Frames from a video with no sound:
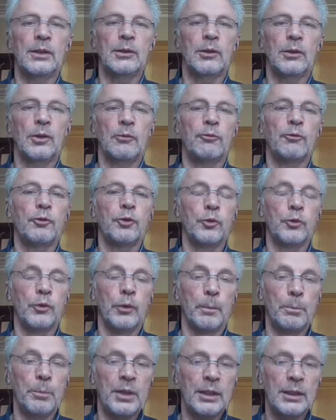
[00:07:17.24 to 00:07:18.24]
of
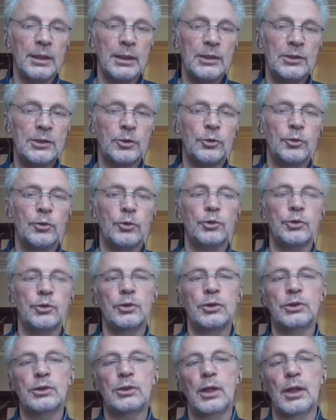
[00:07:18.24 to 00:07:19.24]
European
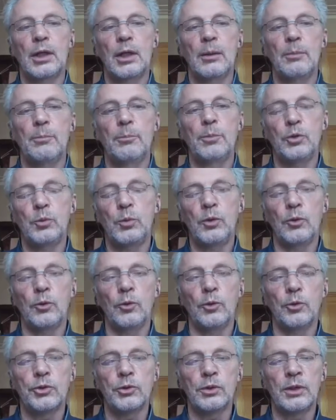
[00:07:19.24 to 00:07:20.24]
institutions, but we
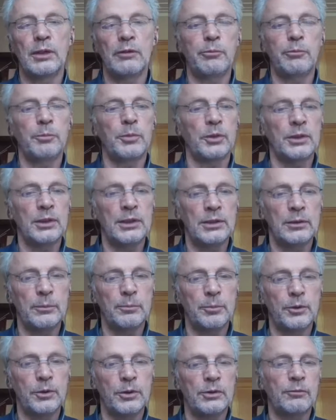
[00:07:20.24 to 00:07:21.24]
also have
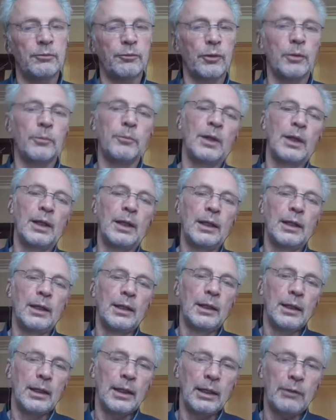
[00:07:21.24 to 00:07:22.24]
participants from
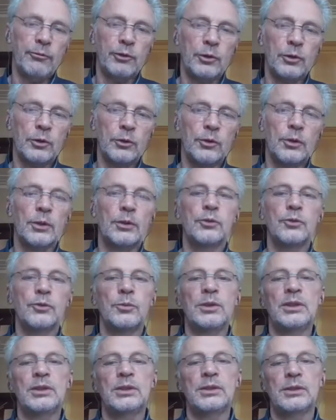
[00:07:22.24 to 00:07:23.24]
African
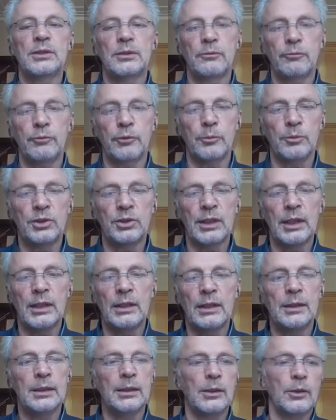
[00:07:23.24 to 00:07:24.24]
countries, from
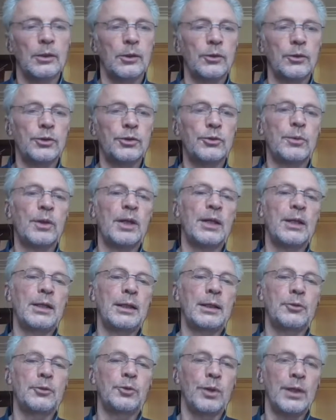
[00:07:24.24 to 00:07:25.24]
China,
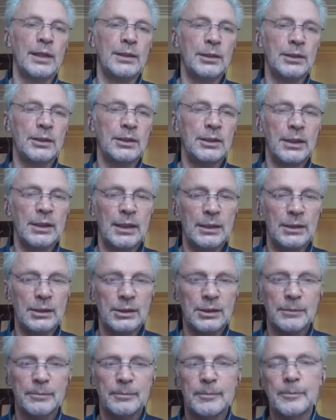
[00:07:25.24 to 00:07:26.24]
Australia, the United
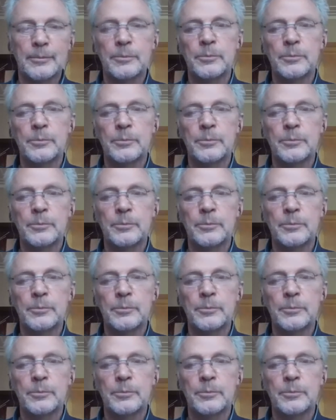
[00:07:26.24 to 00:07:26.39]
States.